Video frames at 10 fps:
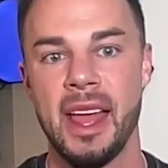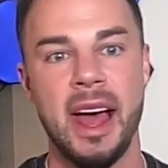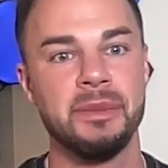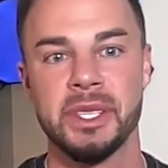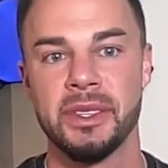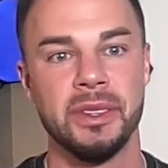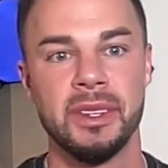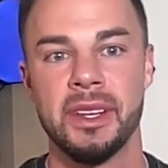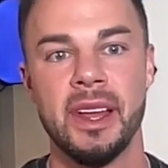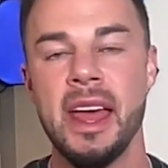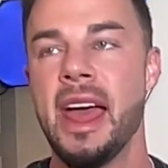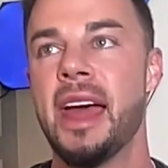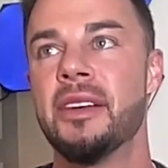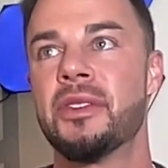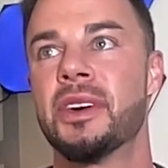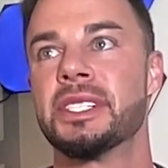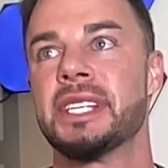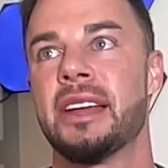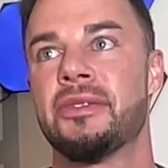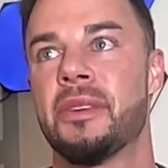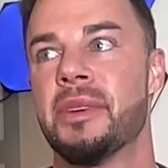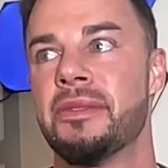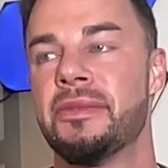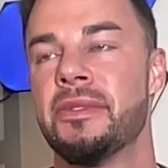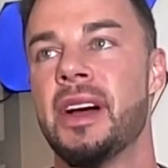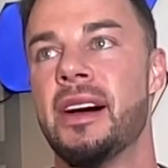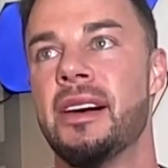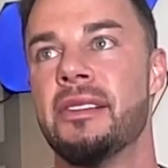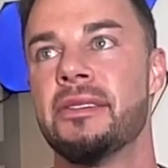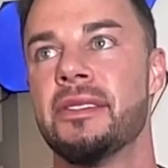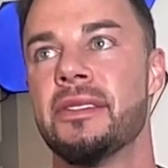Absolutely. And of course, like from a